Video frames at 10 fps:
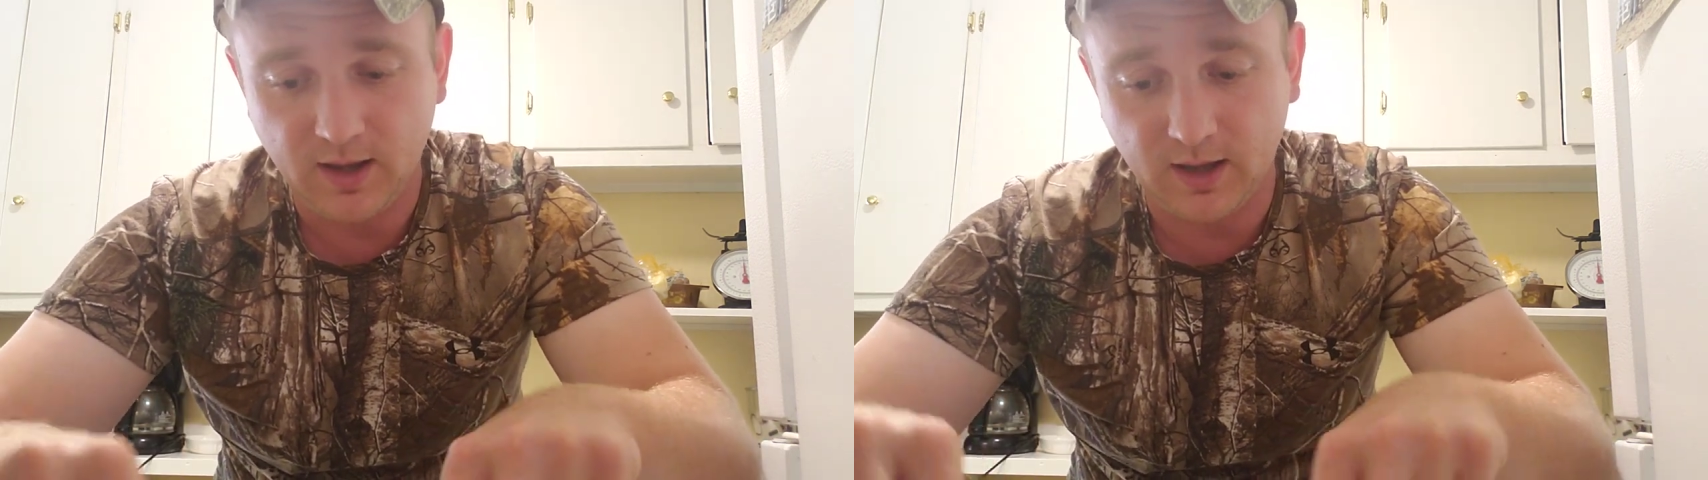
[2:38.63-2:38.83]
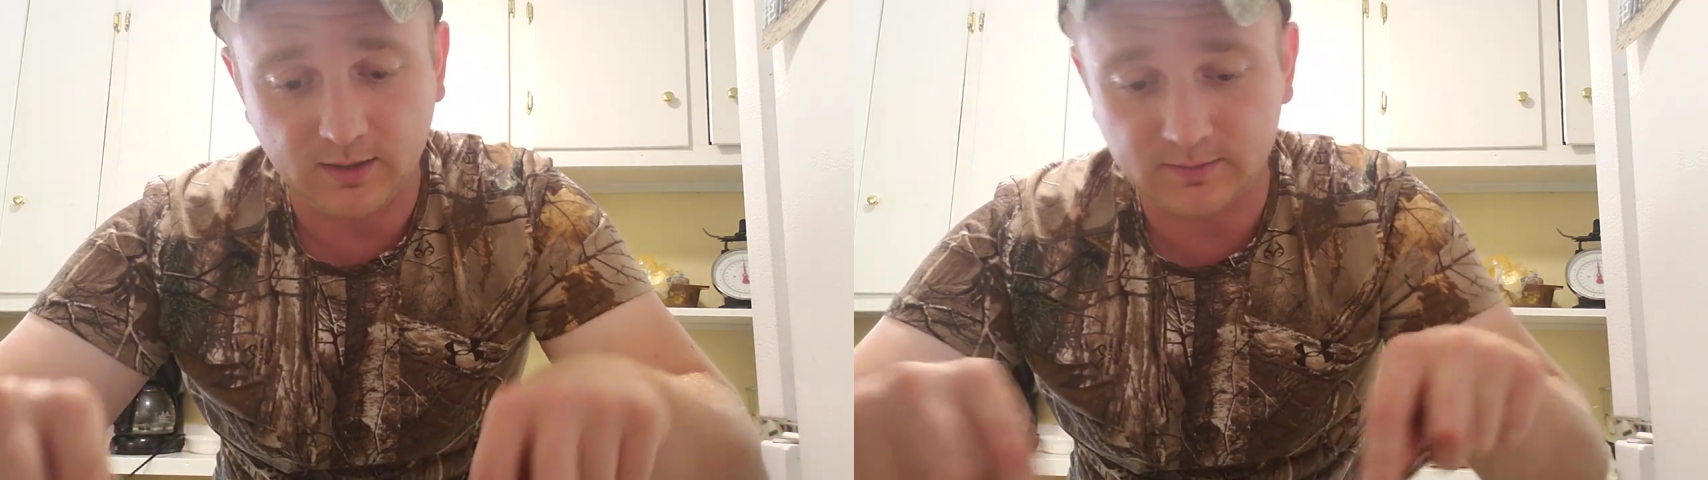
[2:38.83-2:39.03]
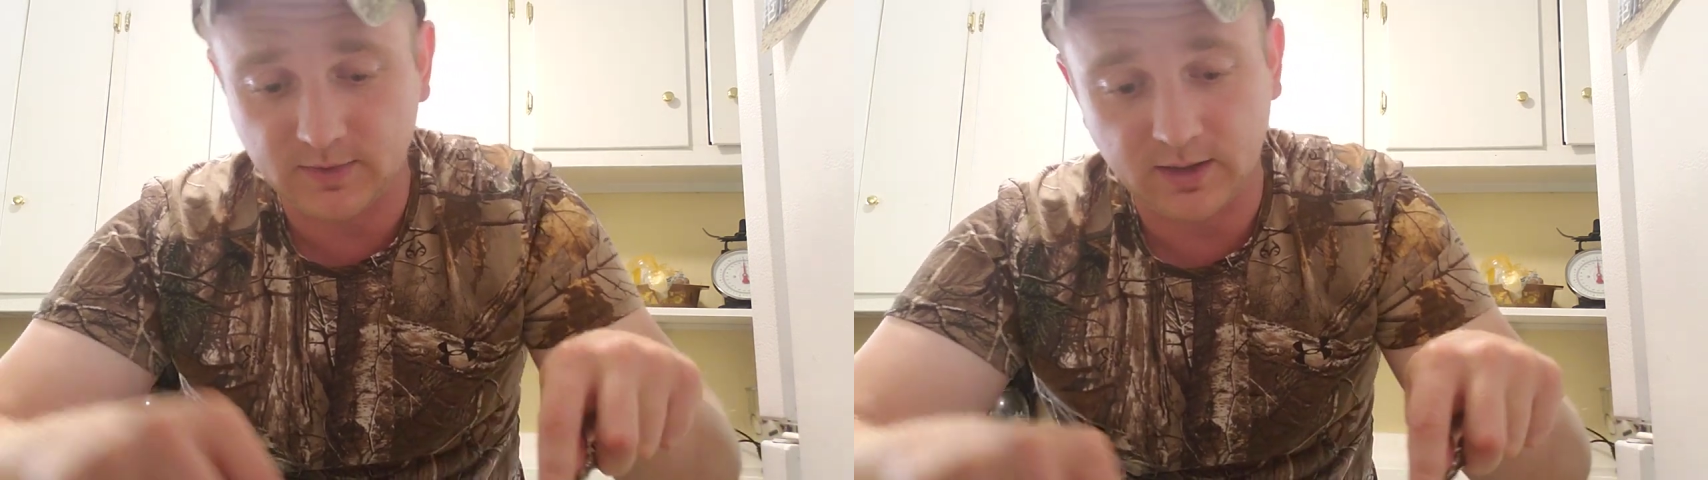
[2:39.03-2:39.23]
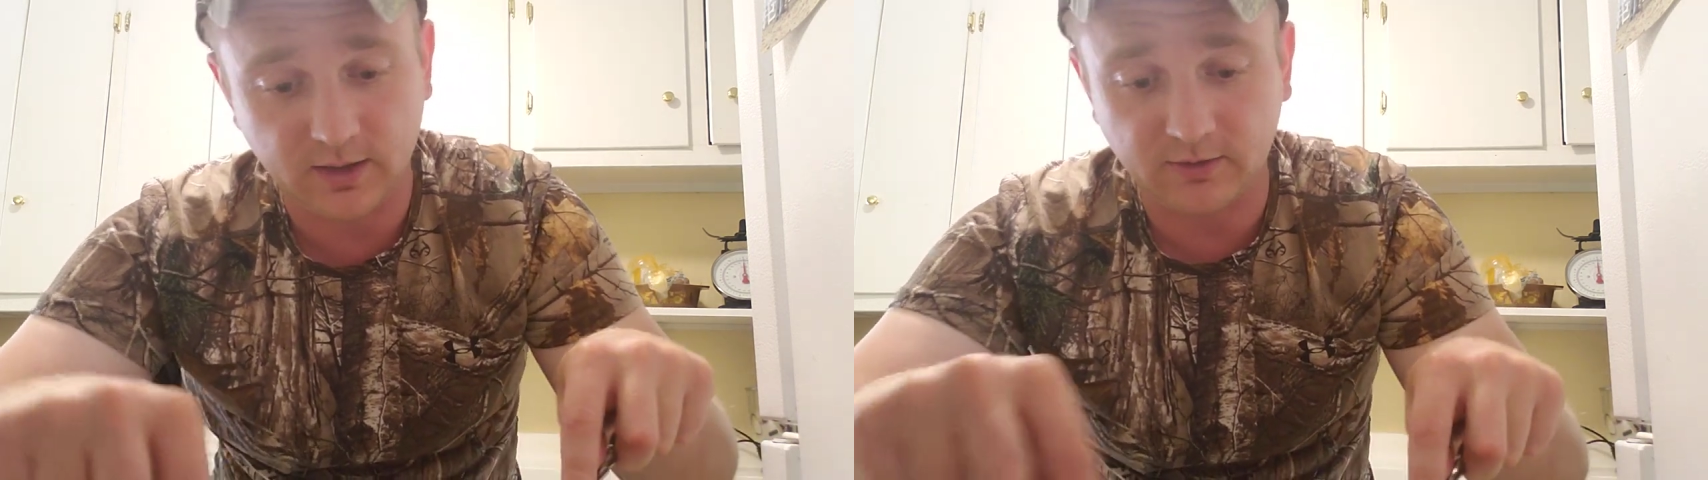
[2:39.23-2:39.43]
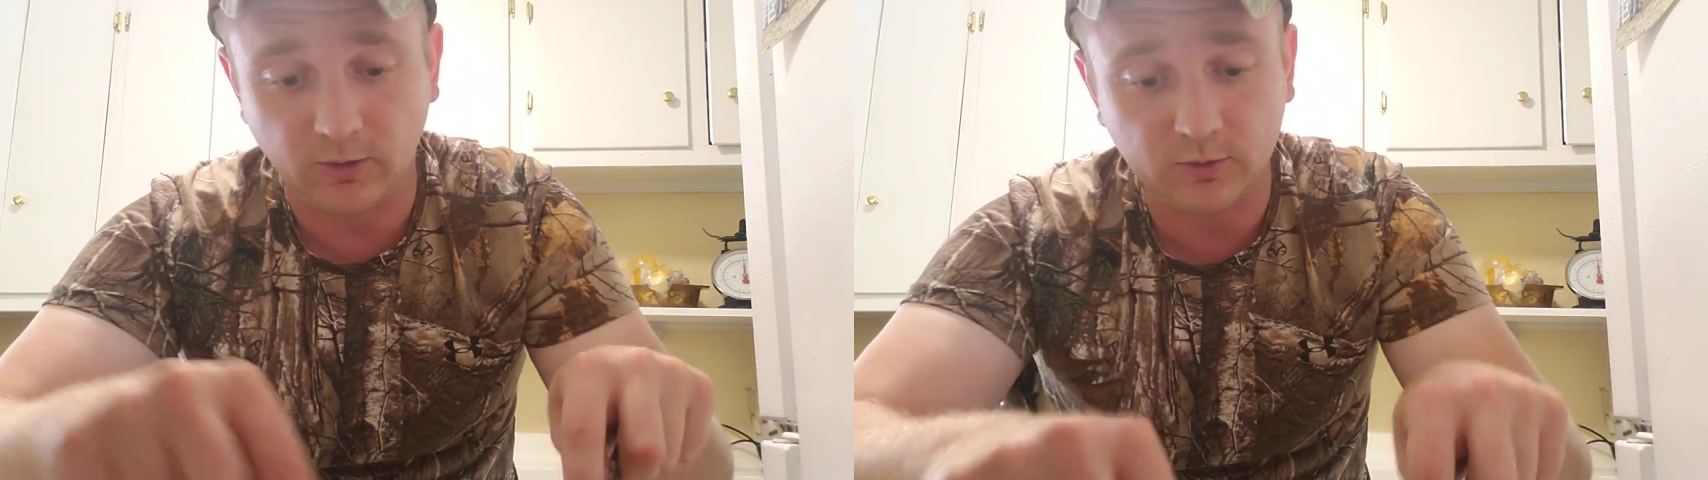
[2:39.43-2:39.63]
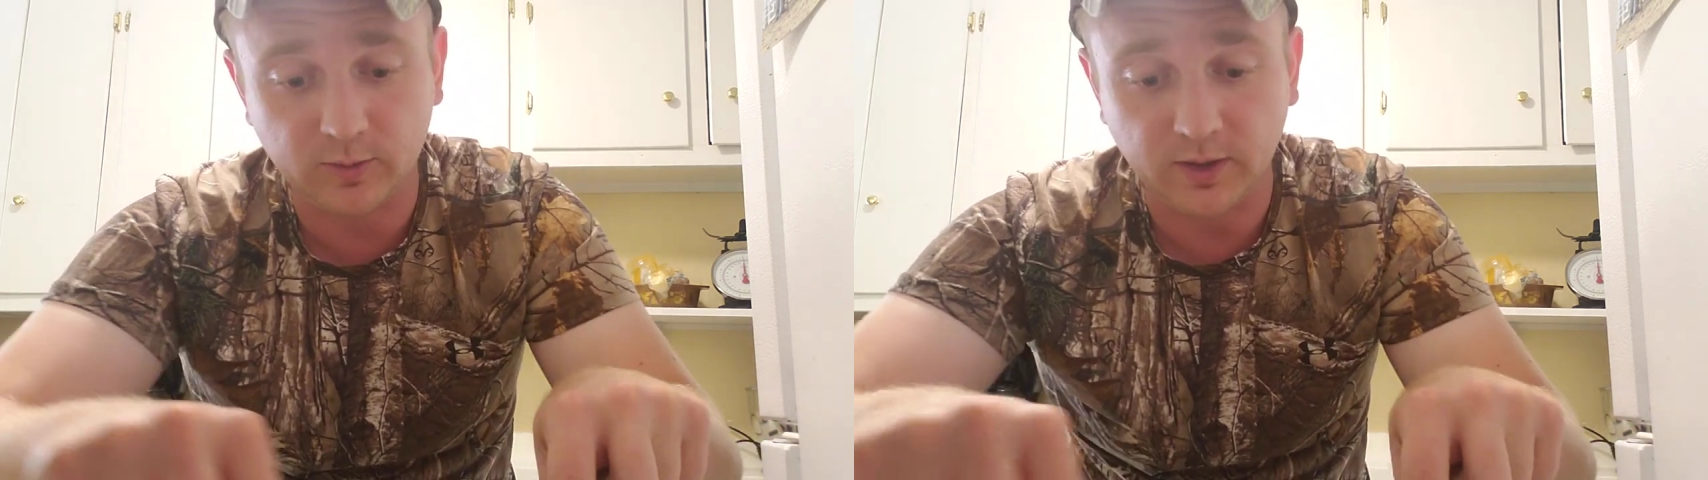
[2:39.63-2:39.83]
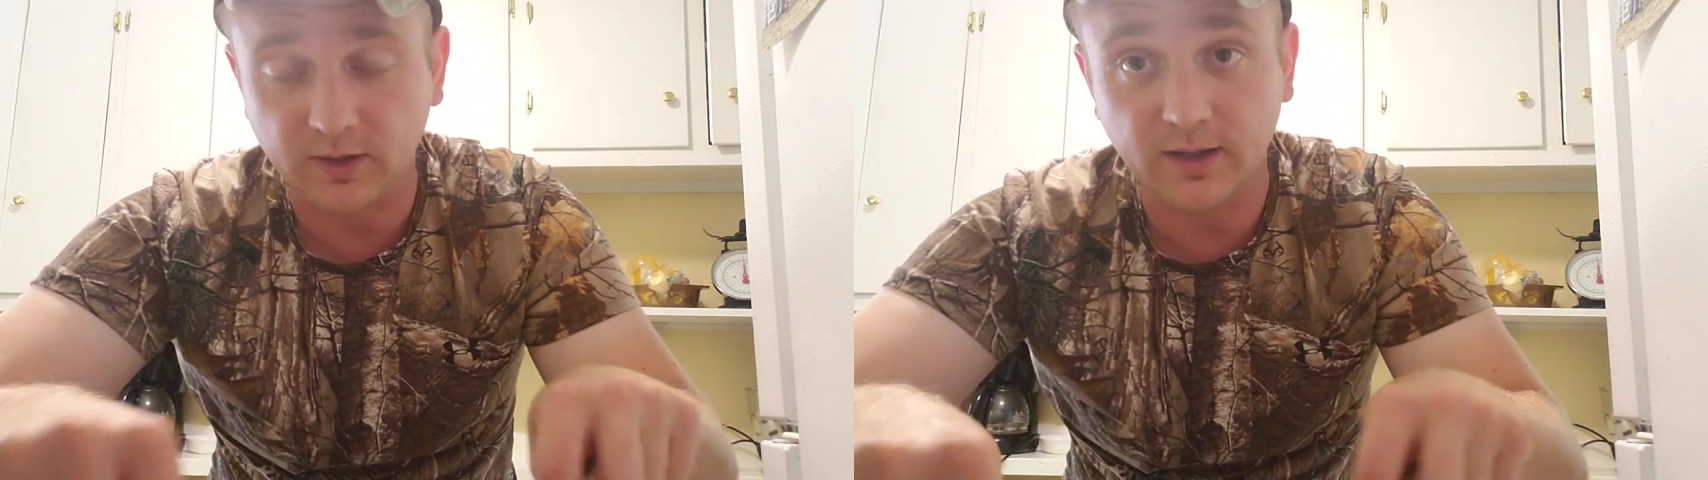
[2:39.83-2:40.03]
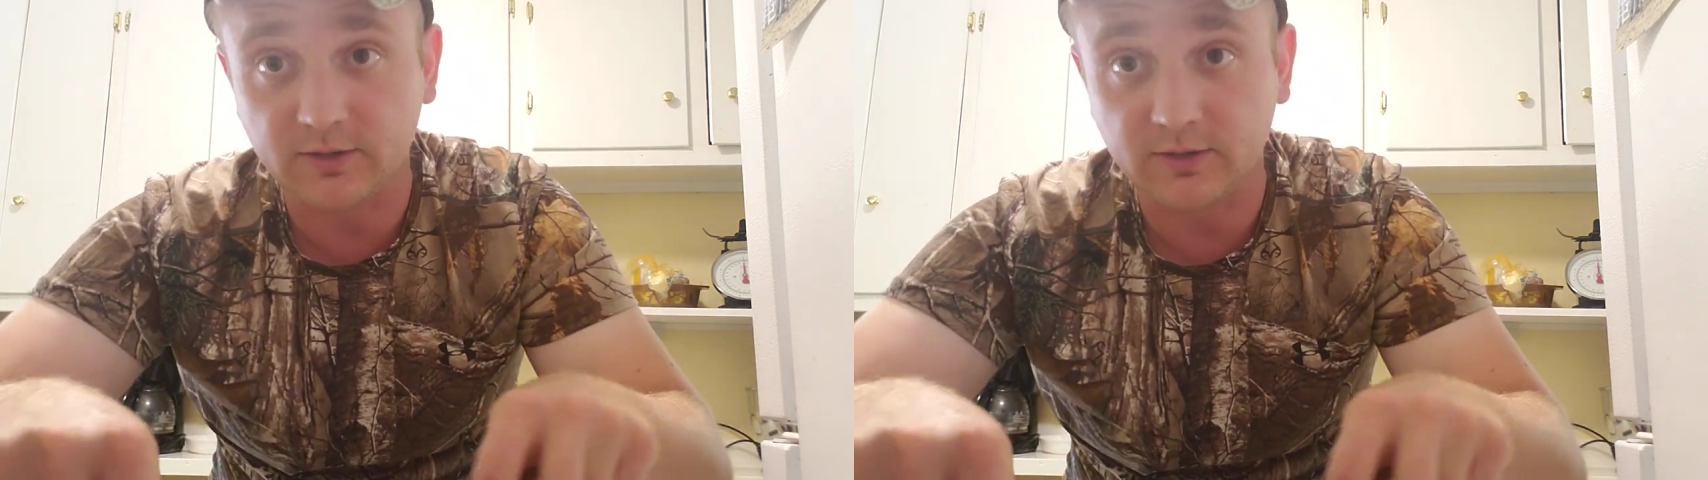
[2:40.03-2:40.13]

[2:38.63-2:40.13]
and it's ultimately,